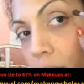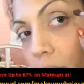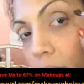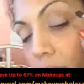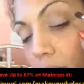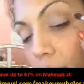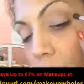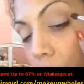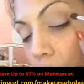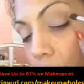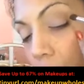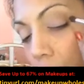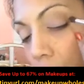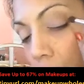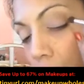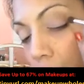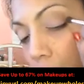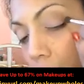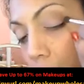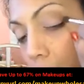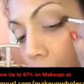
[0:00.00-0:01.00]
it's just
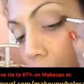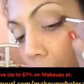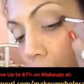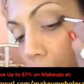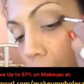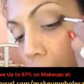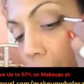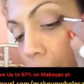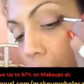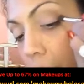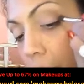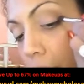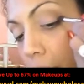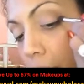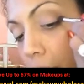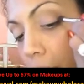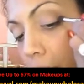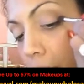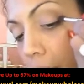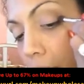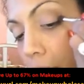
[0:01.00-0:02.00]
the outer
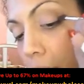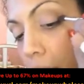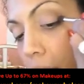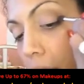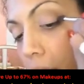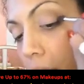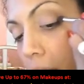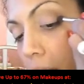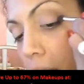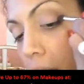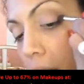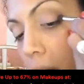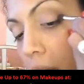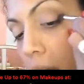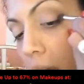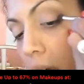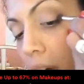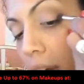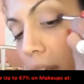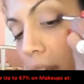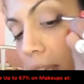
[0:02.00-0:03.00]
corner,
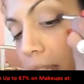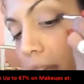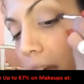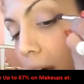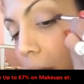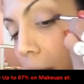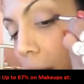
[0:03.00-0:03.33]
kind of